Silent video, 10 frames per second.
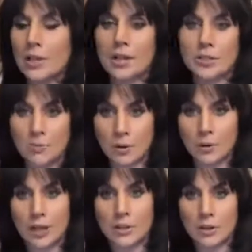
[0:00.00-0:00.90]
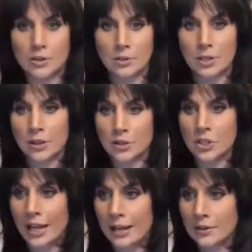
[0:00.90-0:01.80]
Yes. Okay, good. You hear
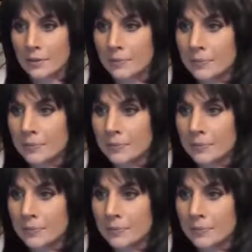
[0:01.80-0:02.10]
Chet.